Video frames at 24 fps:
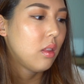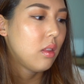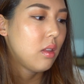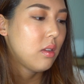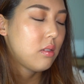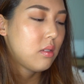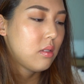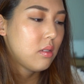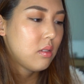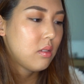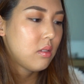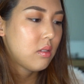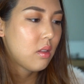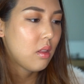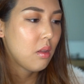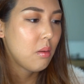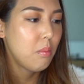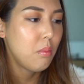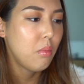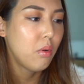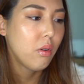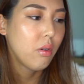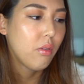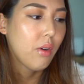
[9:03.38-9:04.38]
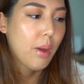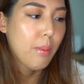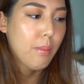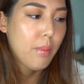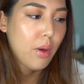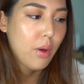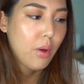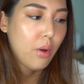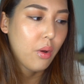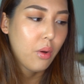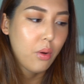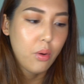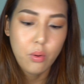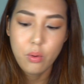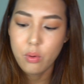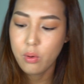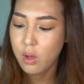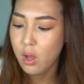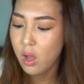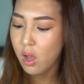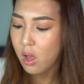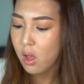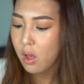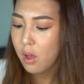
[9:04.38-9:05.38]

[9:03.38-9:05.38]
This is the Moremo